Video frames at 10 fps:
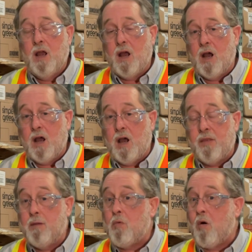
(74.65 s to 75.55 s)

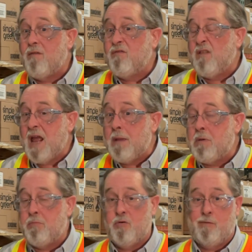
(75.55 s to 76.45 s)
the more
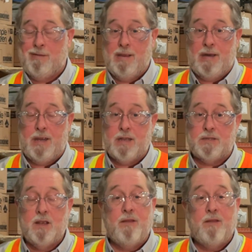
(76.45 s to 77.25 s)
flammable it is.